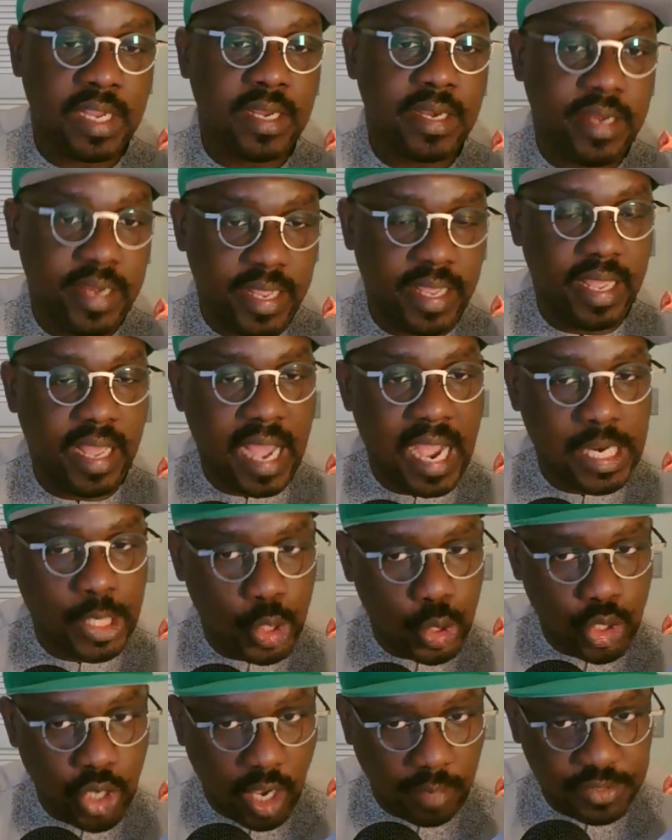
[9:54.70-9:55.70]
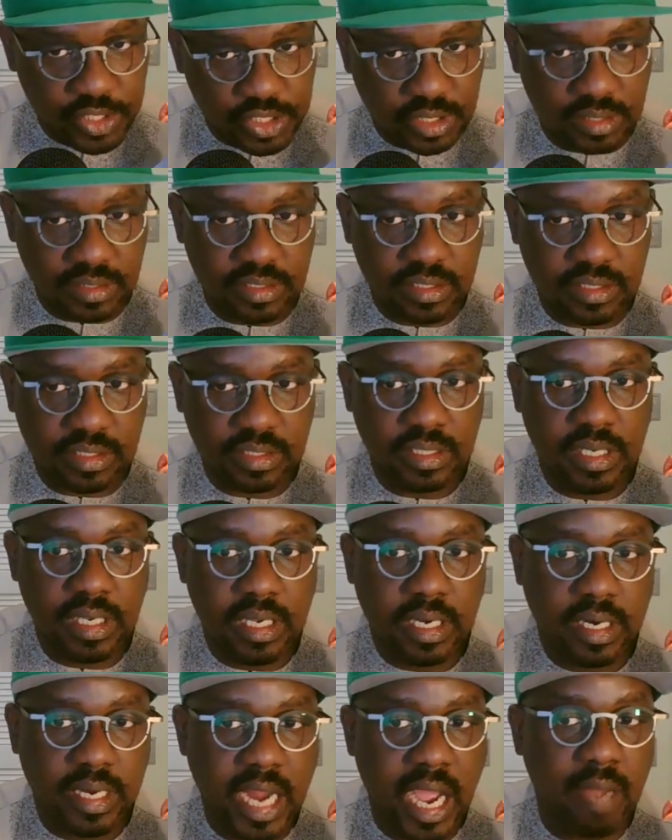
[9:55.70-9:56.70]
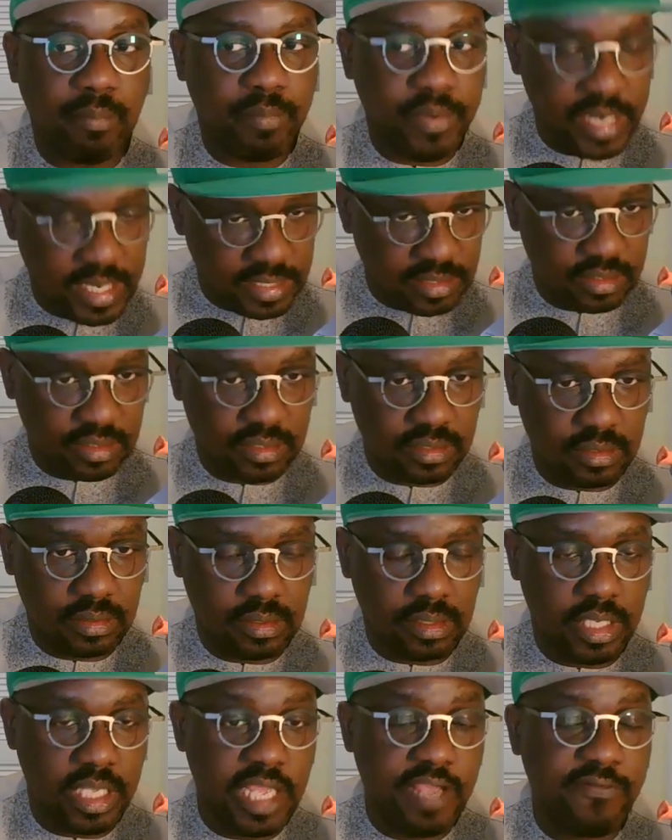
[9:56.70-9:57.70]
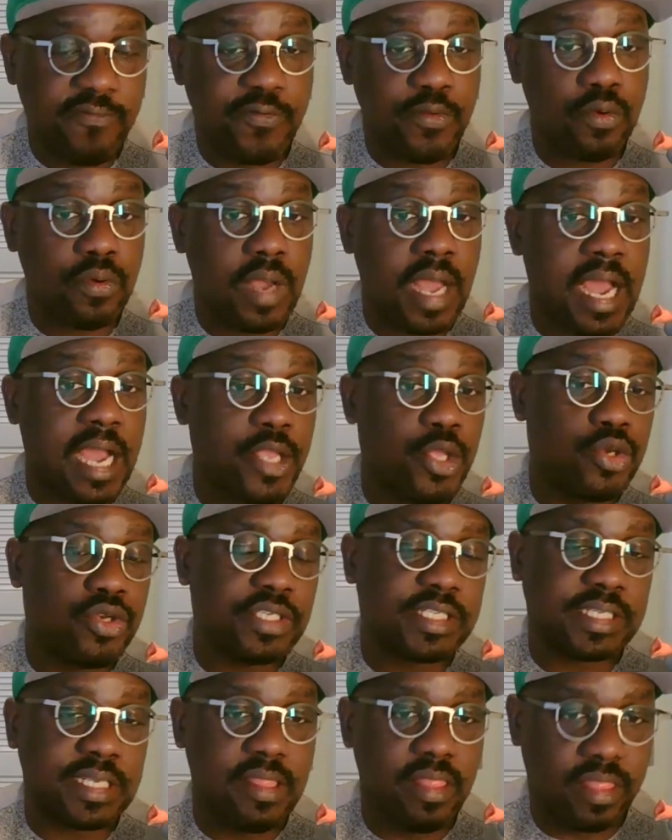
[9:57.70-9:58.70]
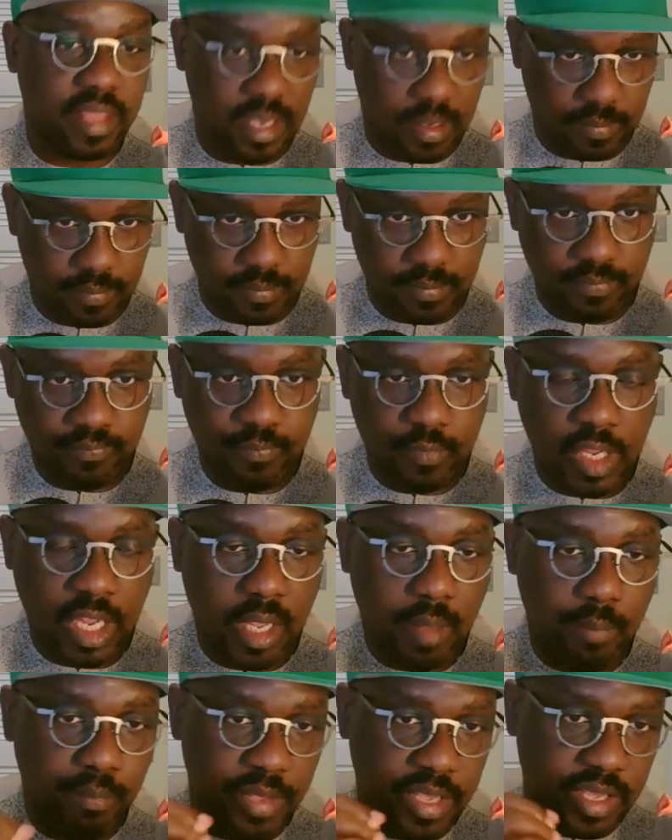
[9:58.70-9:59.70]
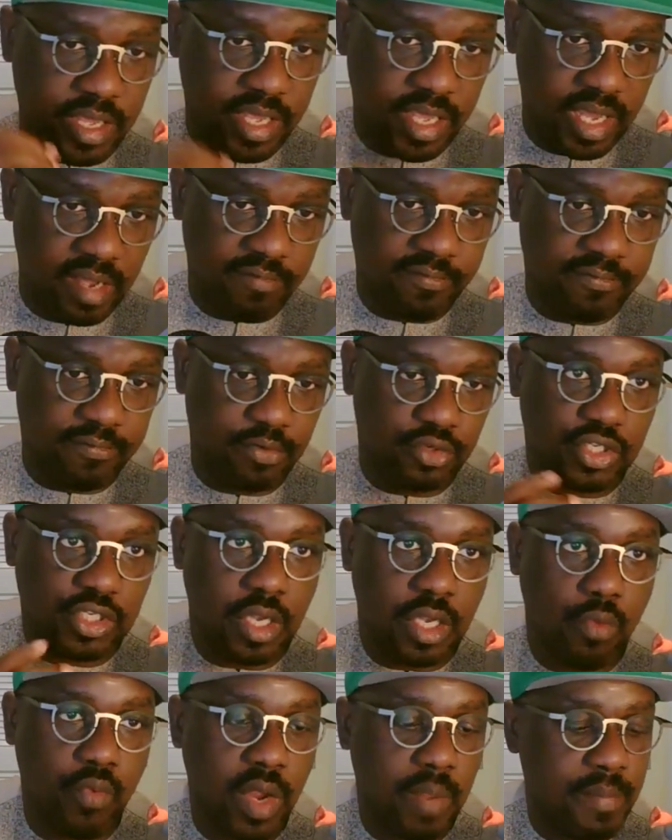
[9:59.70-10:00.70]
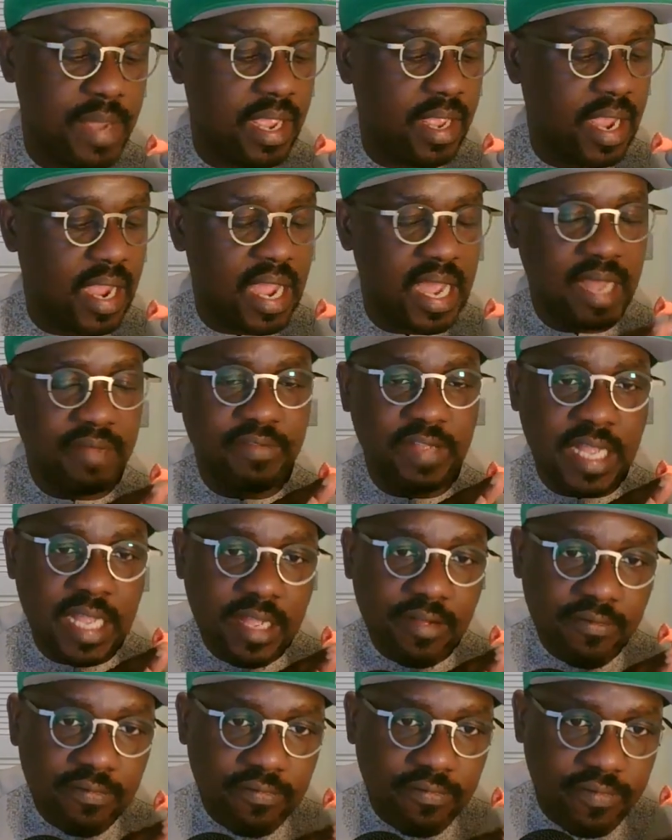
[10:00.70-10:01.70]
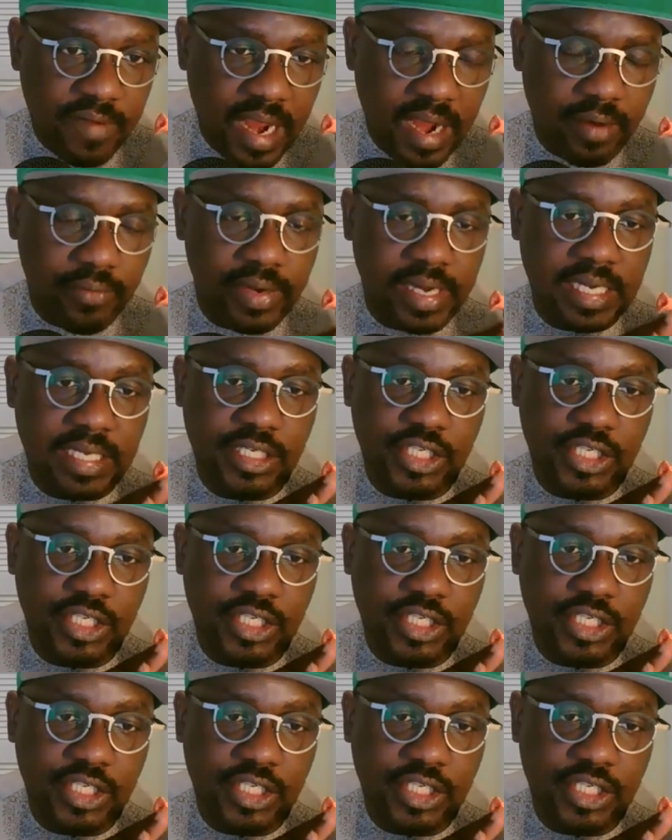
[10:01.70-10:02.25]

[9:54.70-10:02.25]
They are good options. Now, please, if you are using them, be careful. Some women have very